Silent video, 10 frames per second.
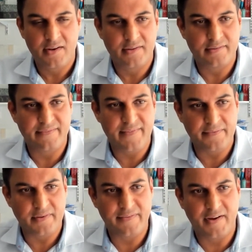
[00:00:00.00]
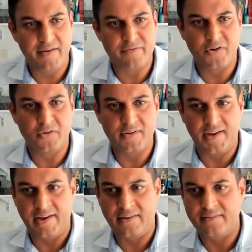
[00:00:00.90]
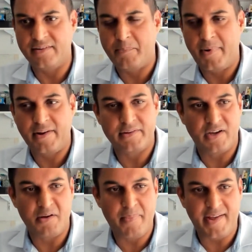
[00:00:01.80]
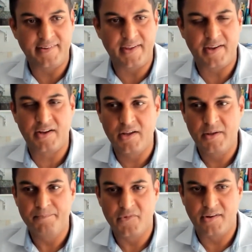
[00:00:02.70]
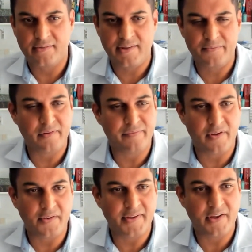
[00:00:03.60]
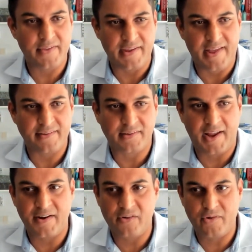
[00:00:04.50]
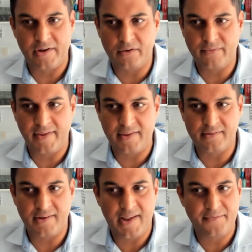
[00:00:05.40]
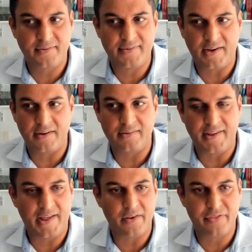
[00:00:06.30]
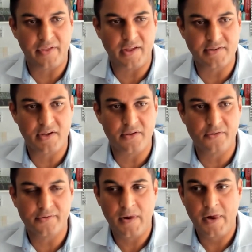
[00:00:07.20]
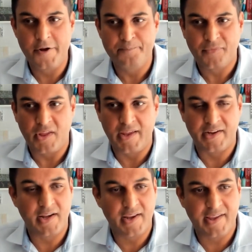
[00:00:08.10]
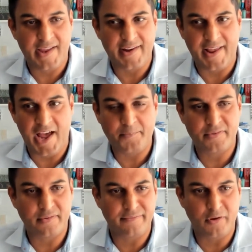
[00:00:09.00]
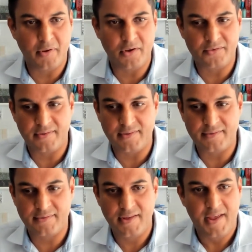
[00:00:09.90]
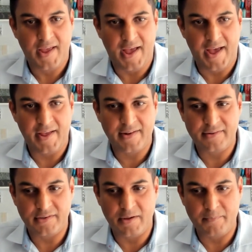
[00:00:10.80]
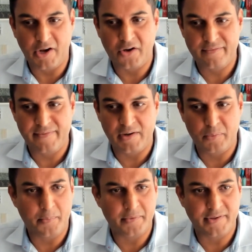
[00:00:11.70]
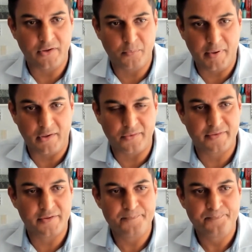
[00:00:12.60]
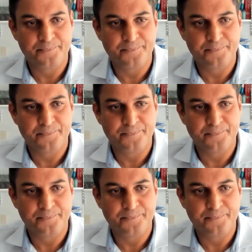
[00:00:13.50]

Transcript: This is a 55-year-old insulin-dependent diabetic. You can see from the photo that he has gangrene of his left, second and third toes. In clinic, he had absent foot pulses and I could feel a popliteal pulse.